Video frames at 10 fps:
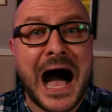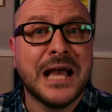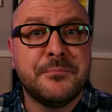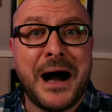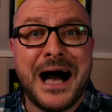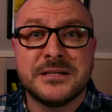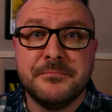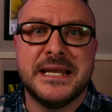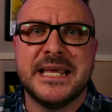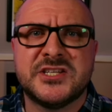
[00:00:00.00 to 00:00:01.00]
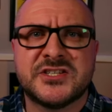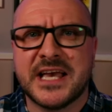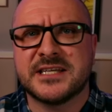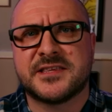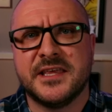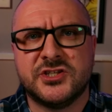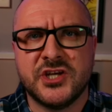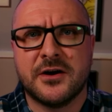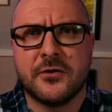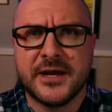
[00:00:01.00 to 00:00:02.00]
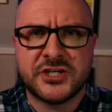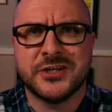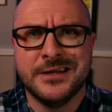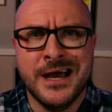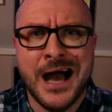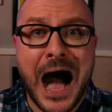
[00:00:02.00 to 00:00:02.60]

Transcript: iPad Mini 6th generation.